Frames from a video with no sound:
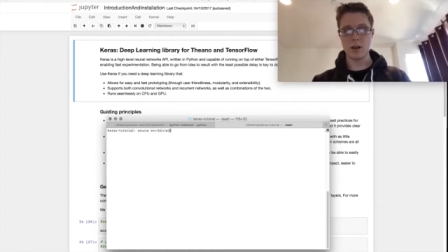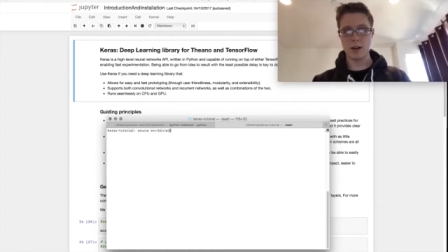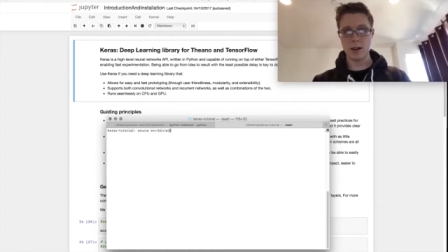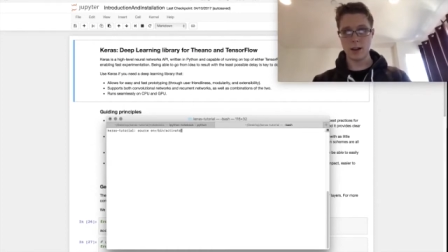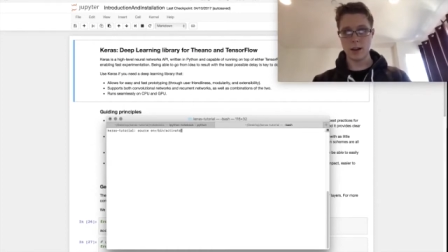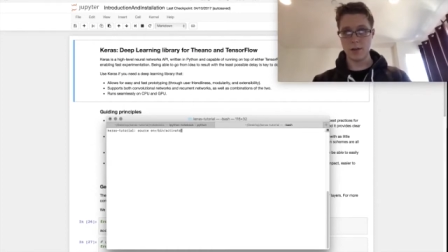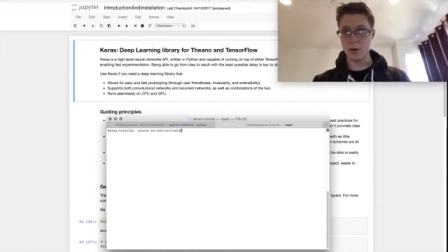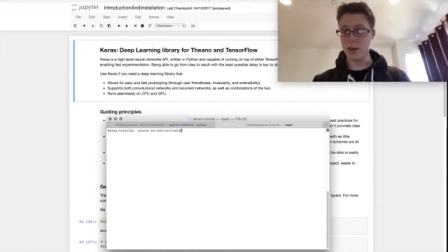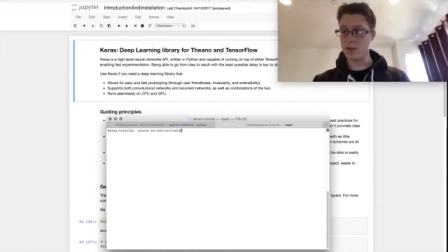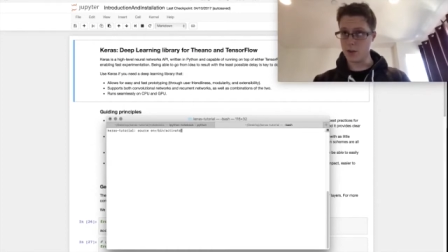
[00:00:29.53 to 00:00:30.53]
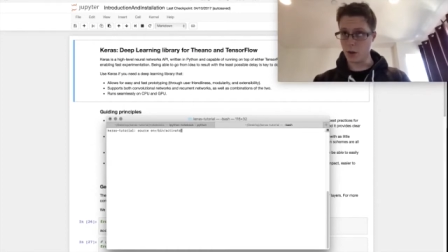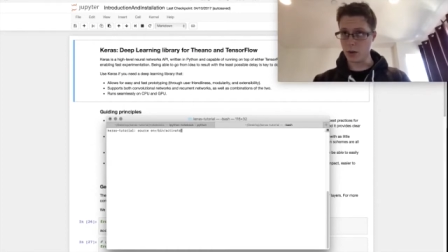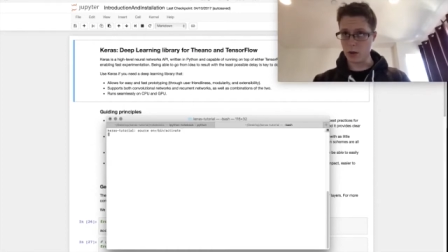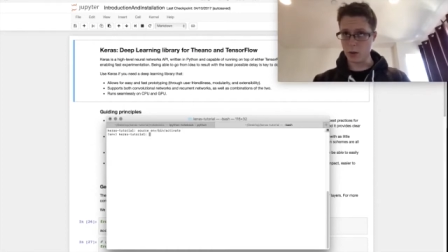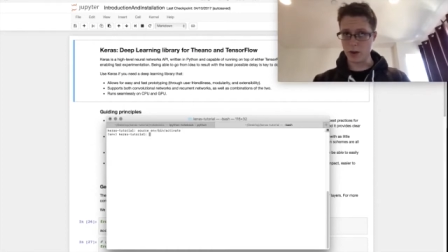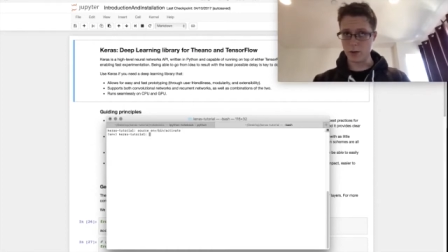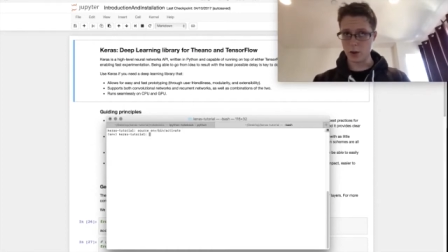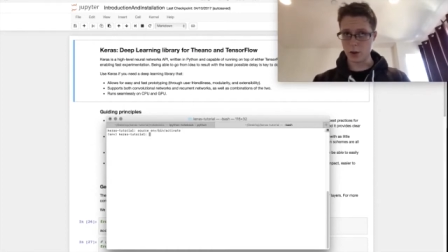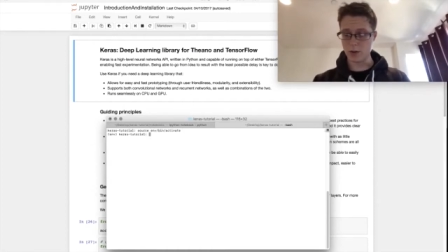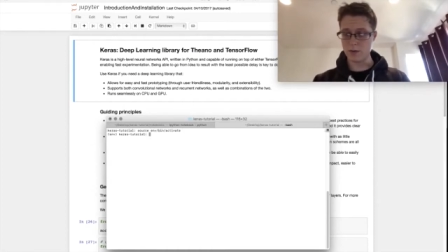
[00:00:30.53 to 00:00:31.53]
Uh, if you guys don't know about
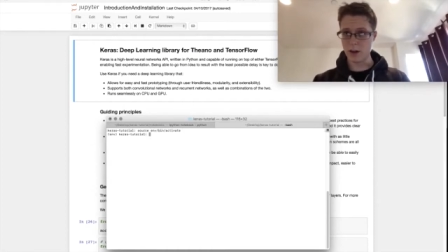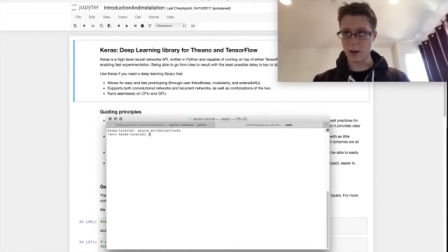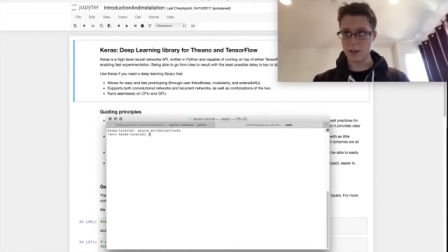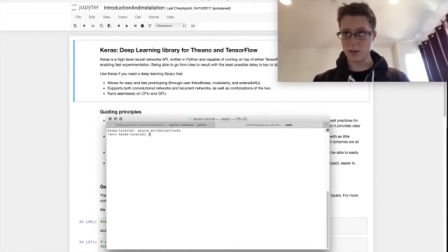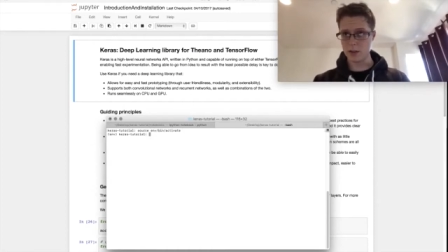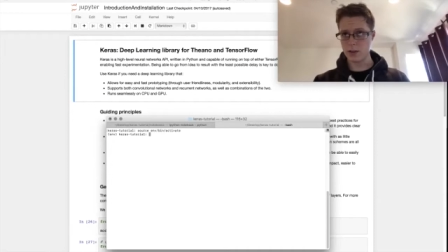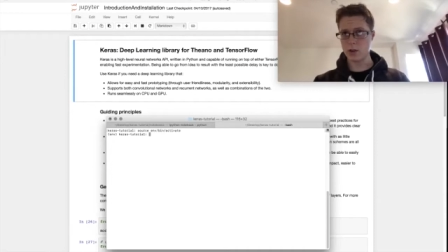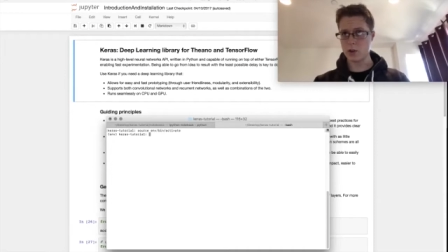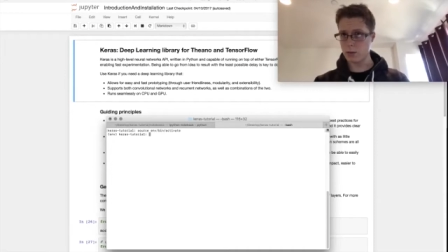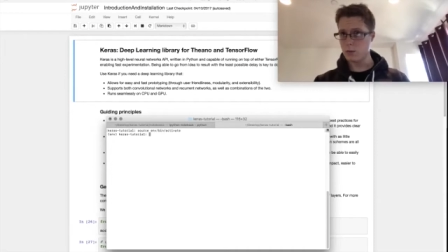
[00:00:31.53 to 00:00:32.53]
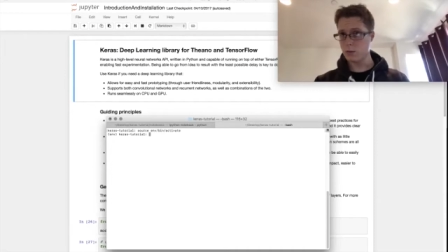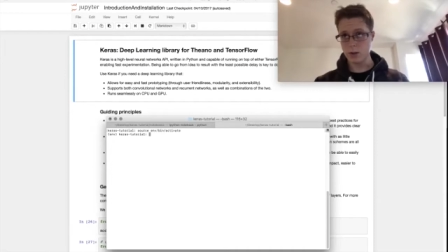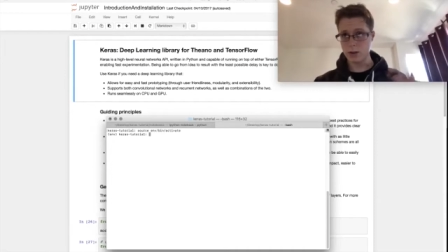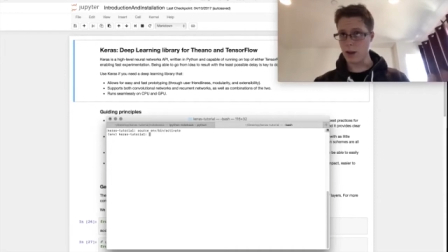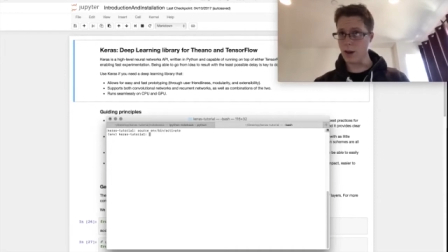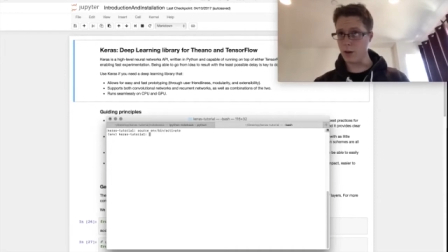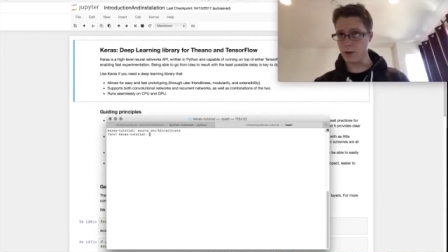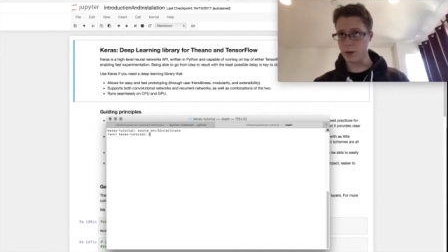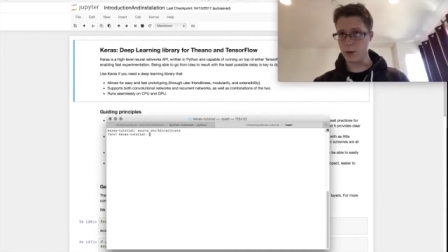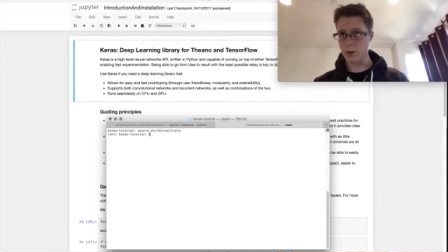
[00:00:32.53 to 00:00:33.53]
virtual environments, then you should just head over
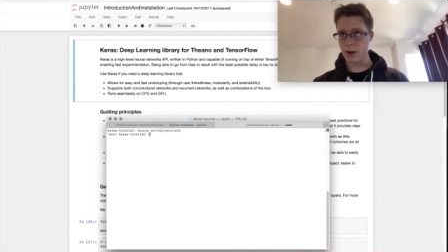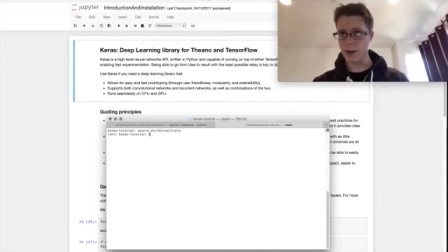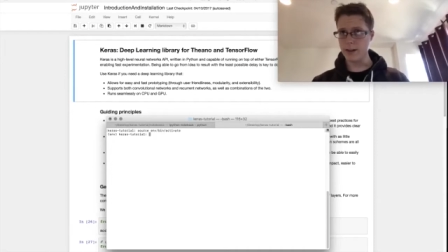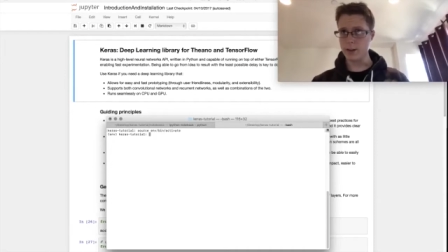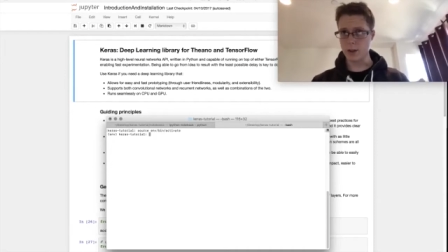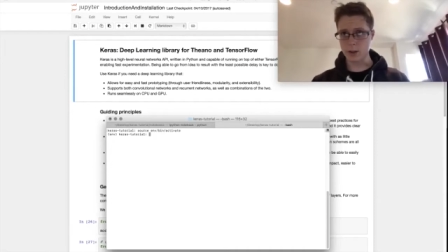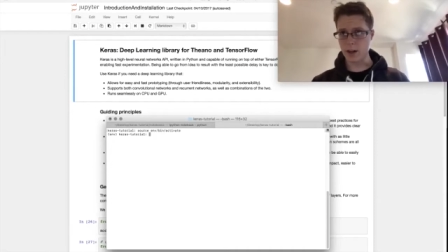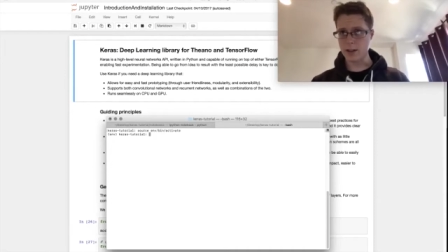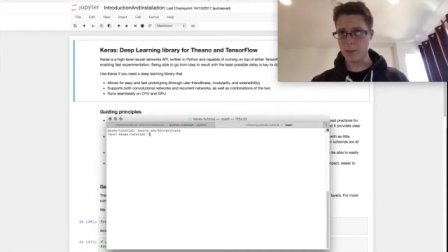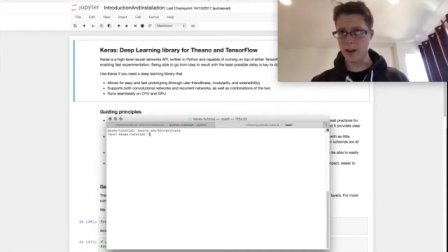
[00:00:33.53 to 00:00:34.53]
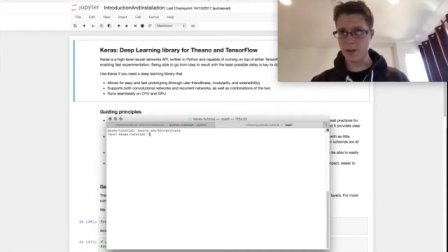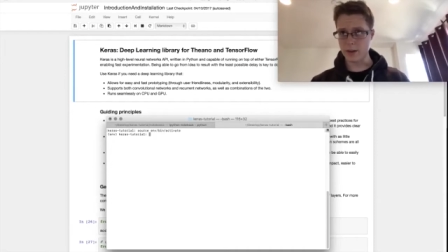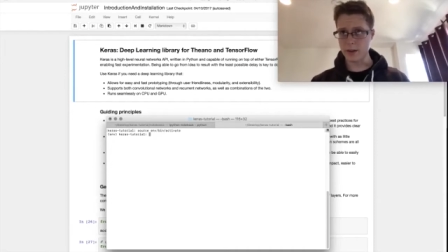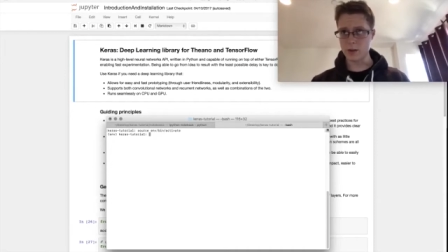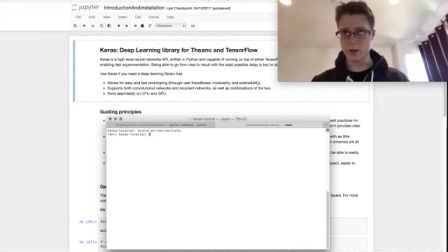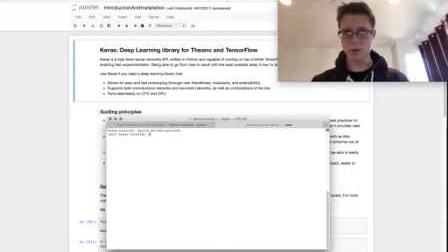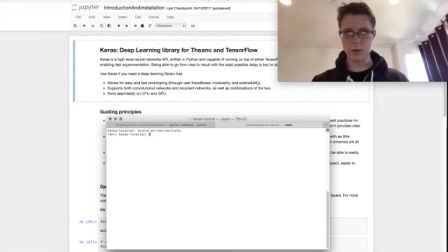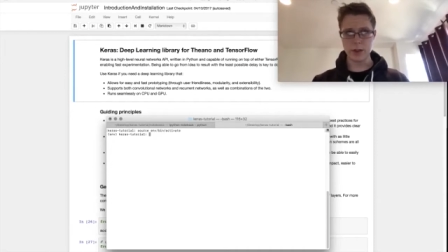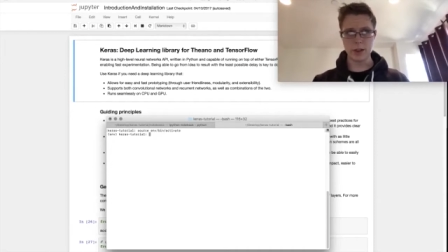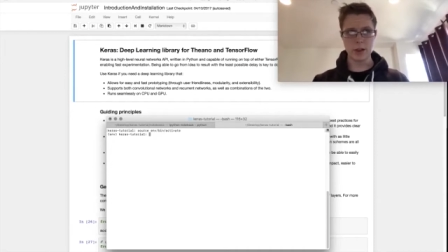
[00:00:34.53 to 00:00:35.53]
to uh, Hitchhiker's Guide to Python. It's, it's
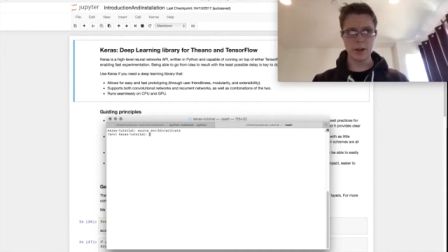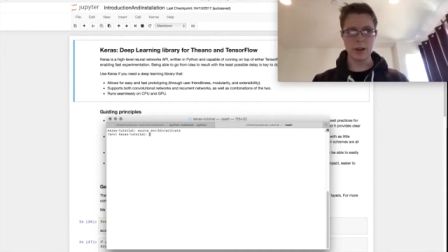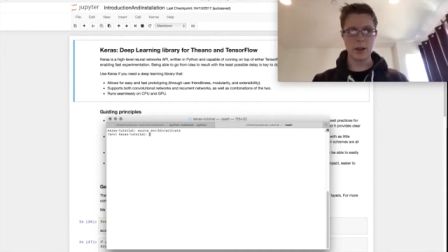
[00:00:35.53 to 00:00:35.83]
really good.